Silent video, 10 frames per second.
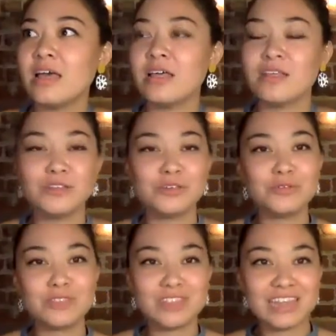she
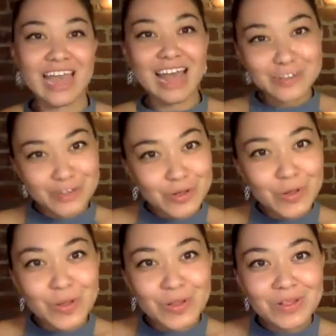was
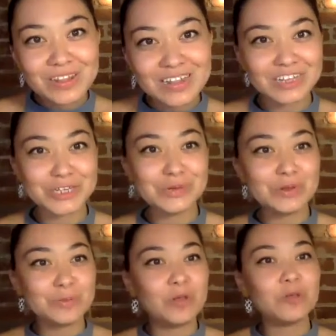theatrical, like she
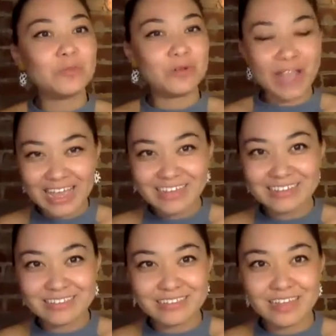would pull
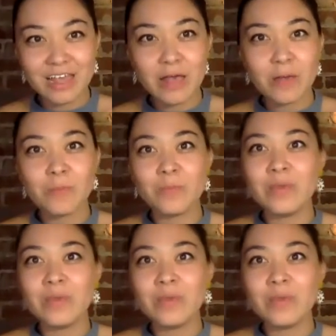pranks. And